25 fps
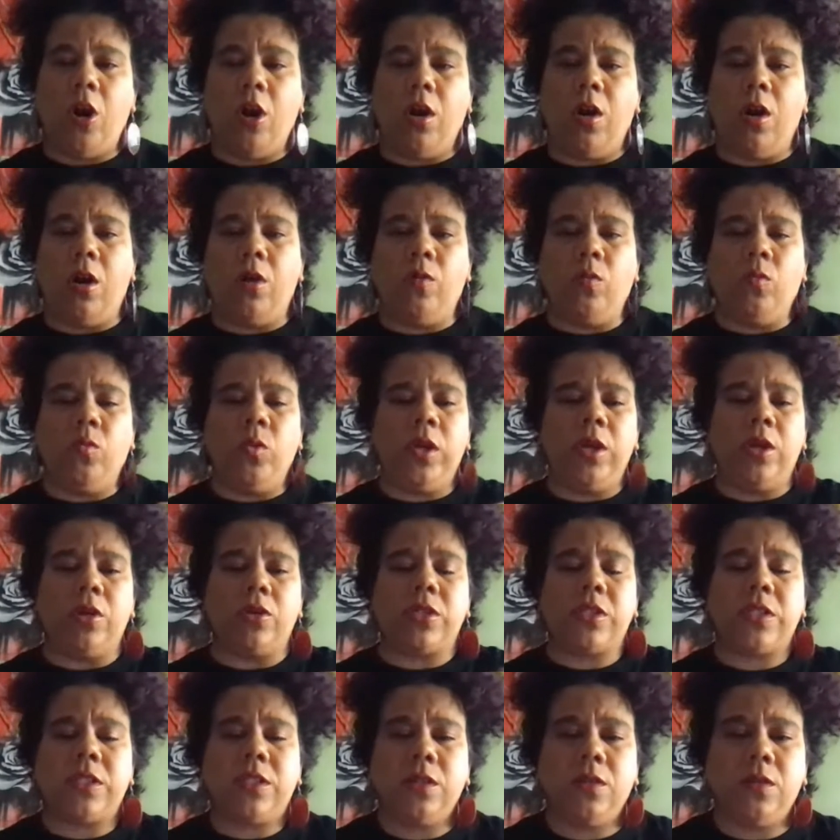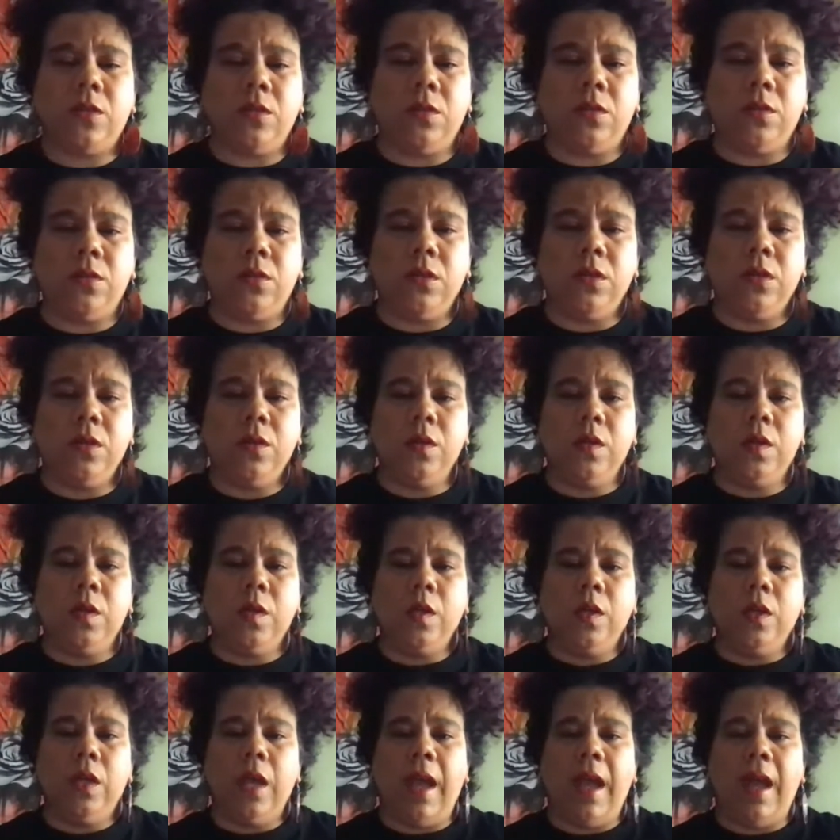we are still
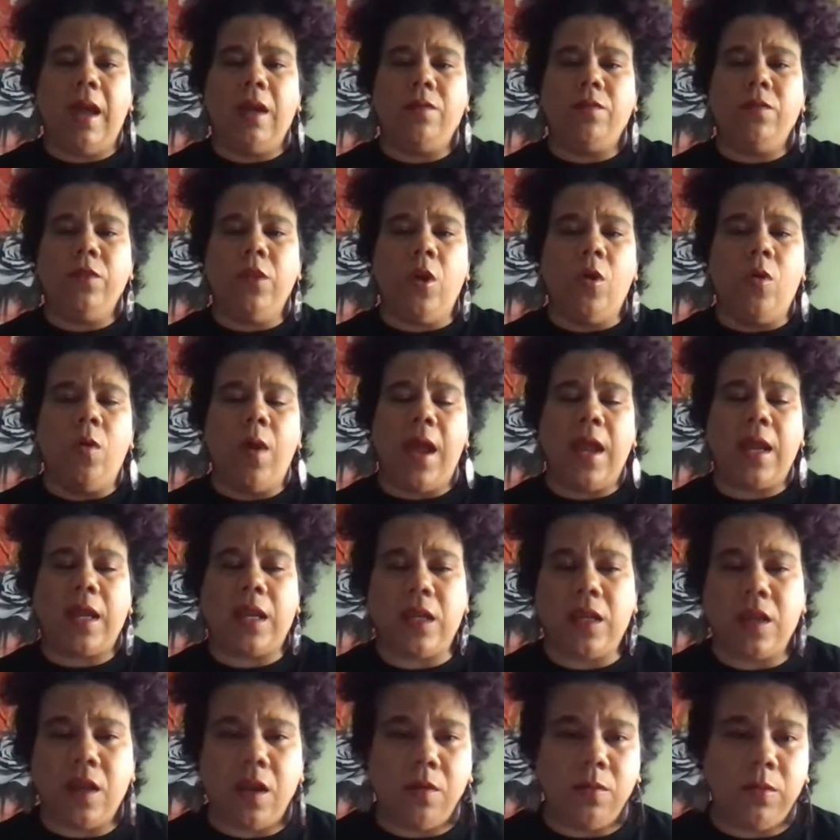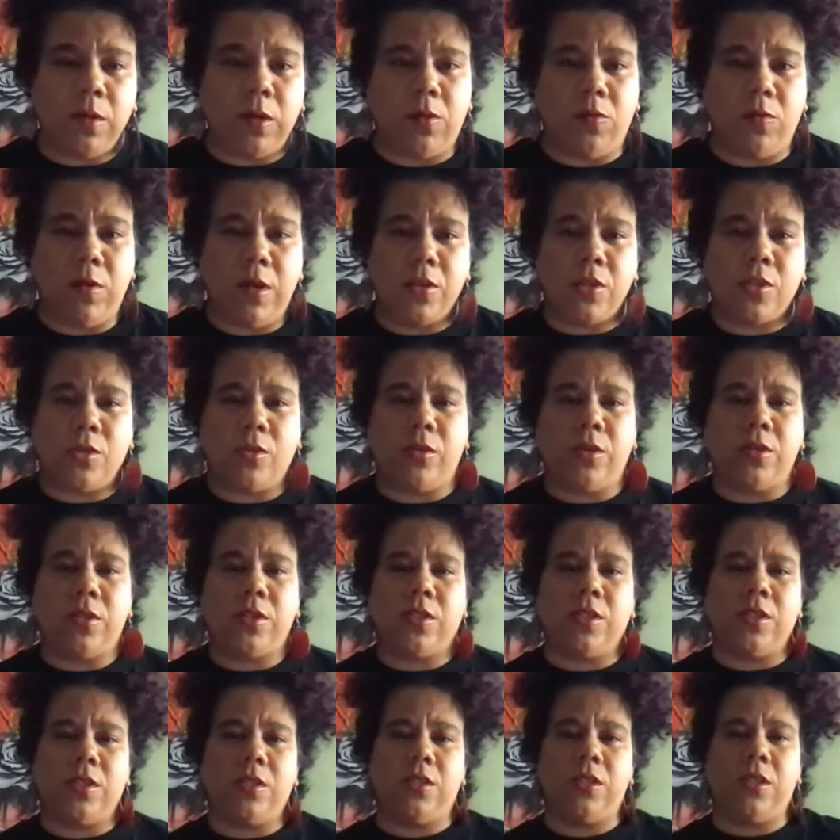have no economic
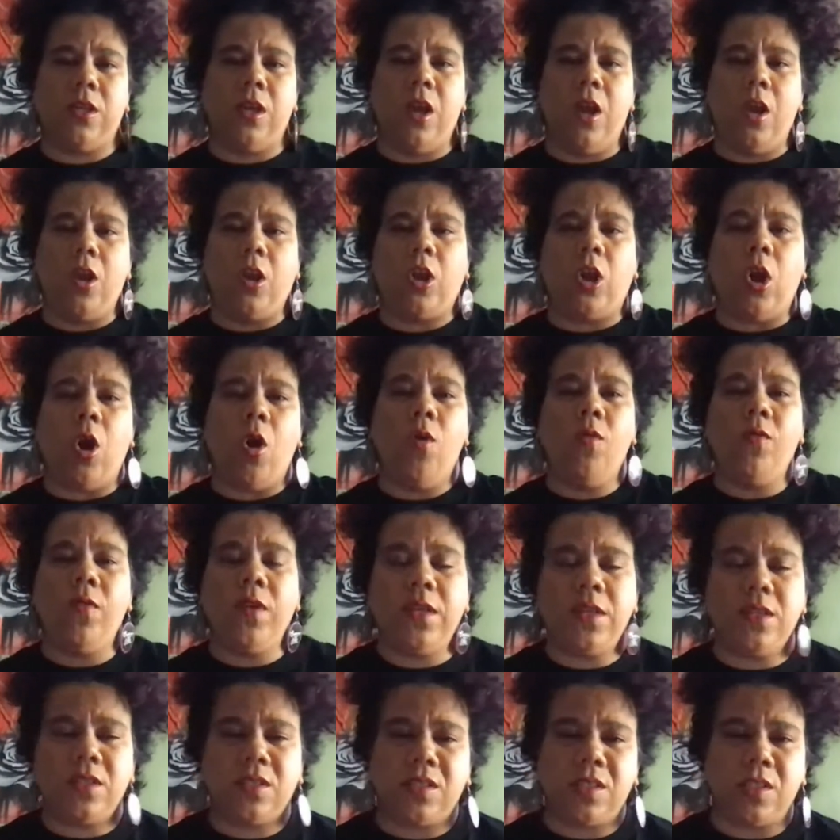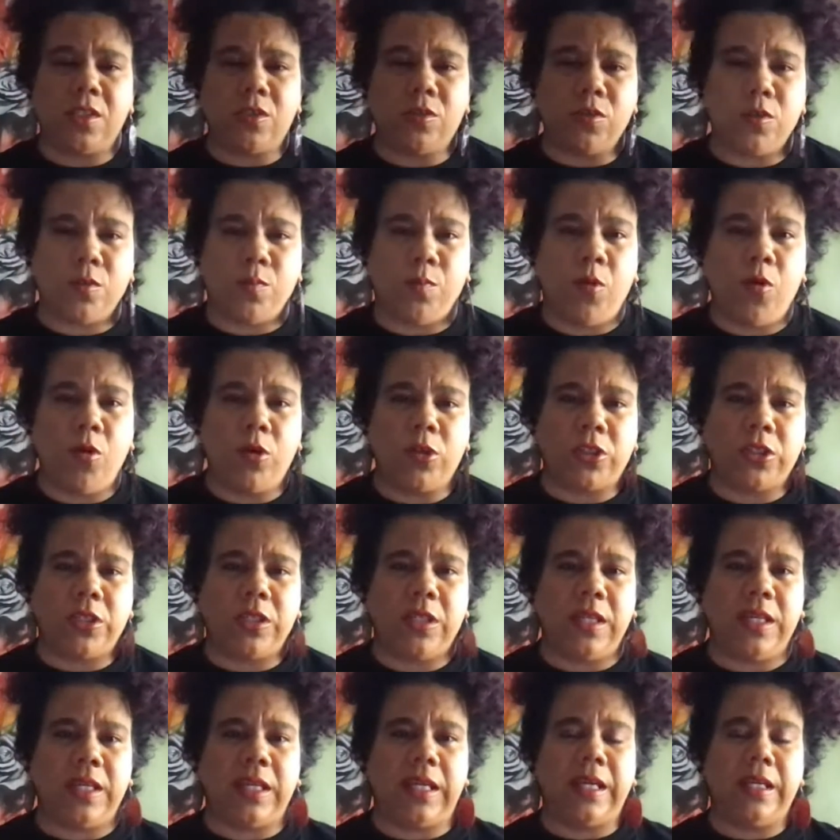resources. COVID is disproportionately
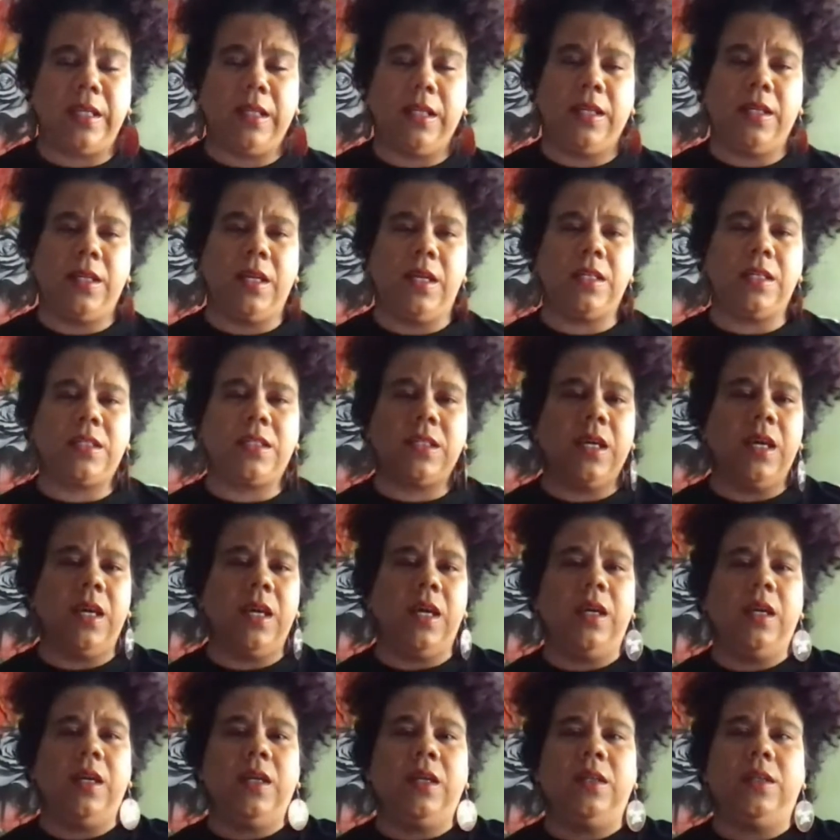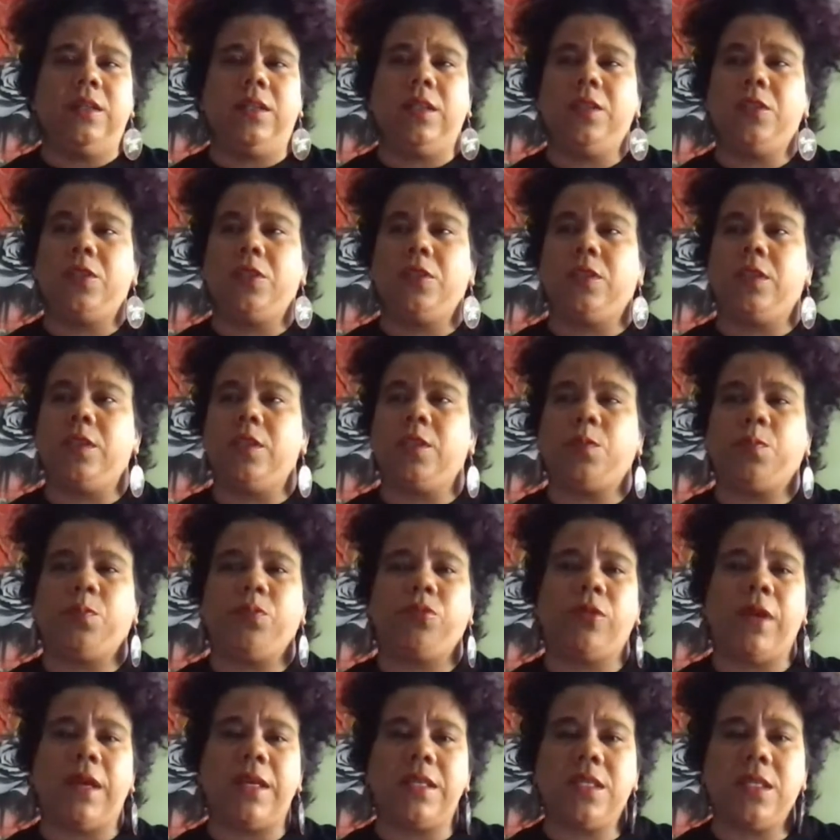killing us. This
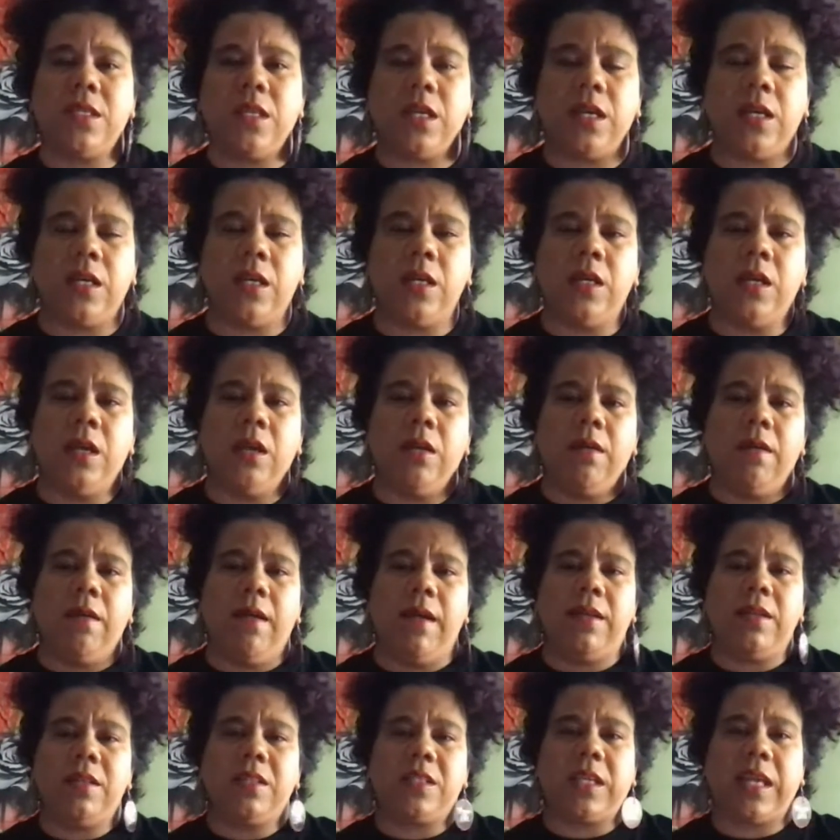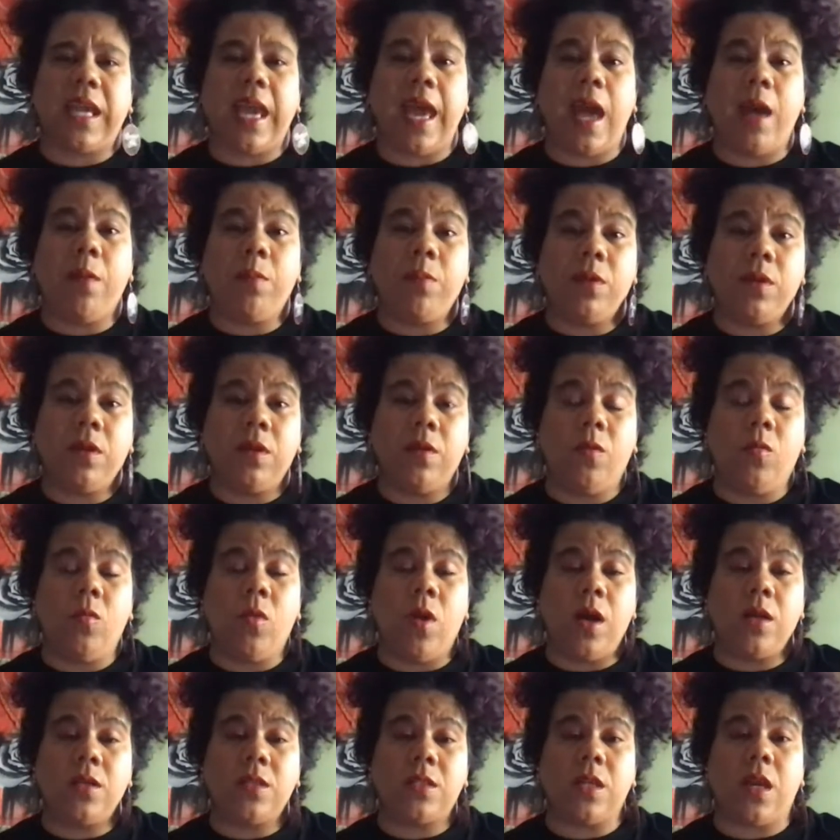president and his cabinet
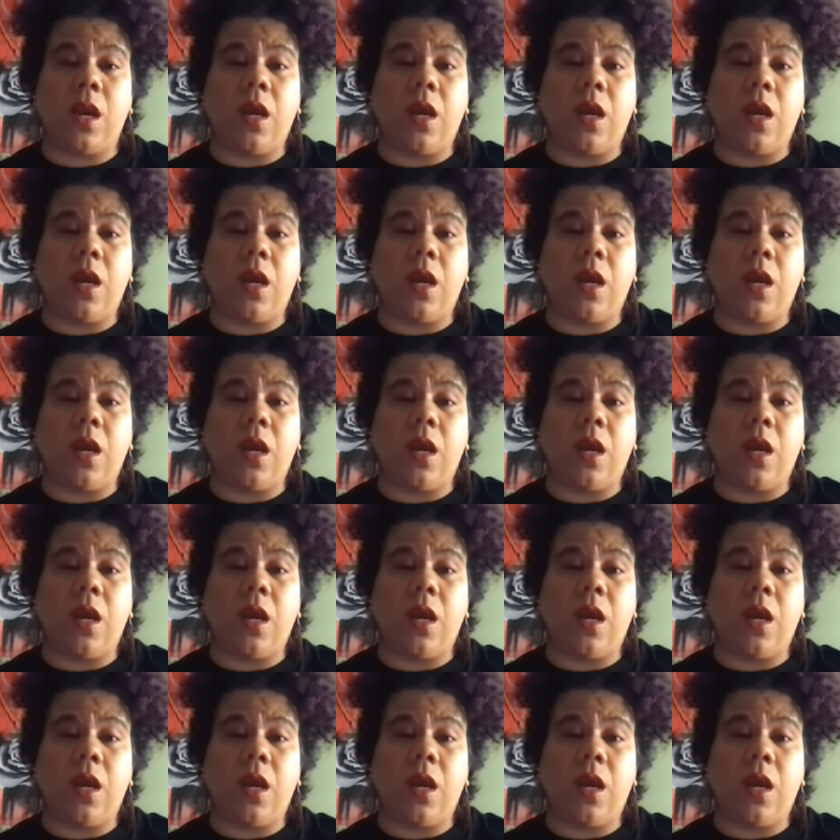wants,